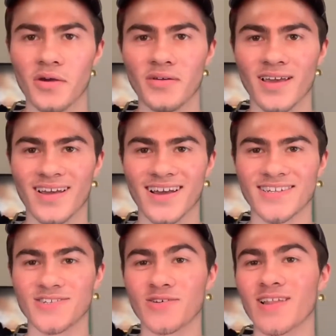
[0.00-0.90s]
Okay,
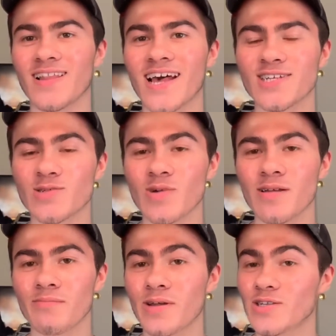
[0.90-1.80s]
guys, so the last
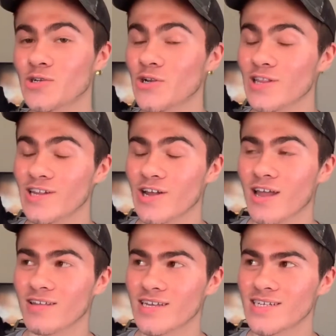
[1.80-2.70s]
one, but certainly
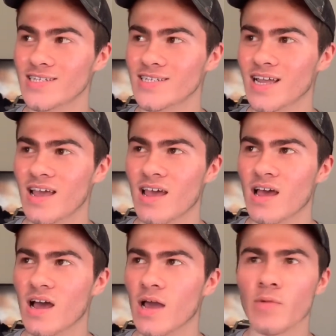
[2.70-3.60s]
not least,
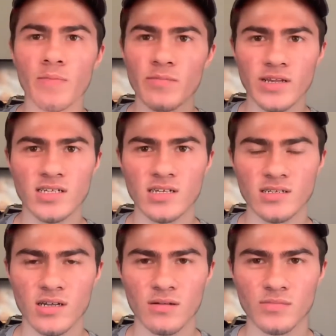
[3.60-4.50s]
I may be missing
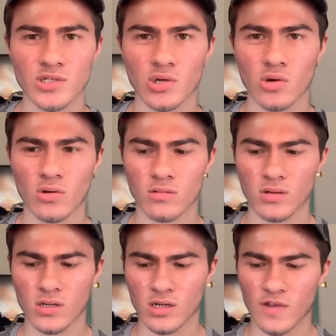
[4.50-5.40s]
some, so
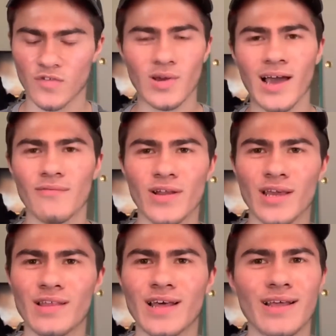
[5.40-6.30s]
if you have
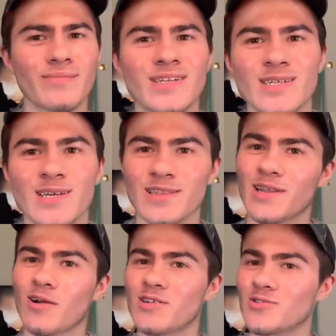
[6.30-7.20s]
any that I'm missing,
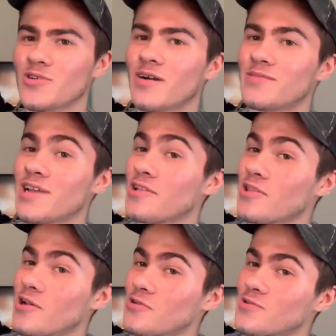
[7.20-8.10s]
then also comment
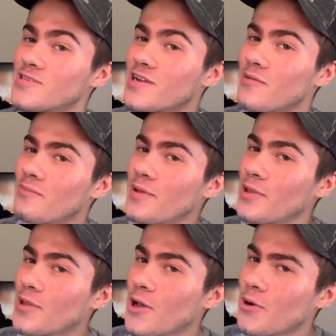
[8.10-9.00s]
on those down
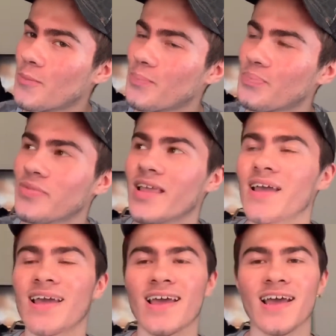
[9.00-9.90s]
below.
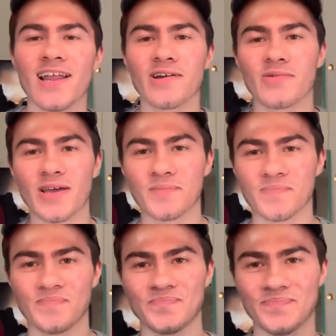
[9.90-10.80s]
Anyway,
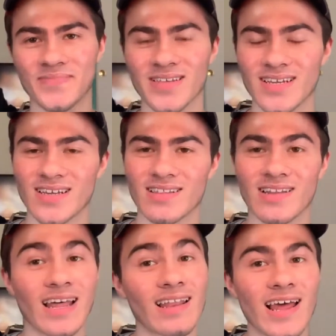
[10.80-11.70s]

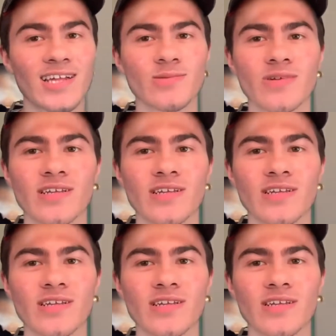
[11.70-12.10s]
and that last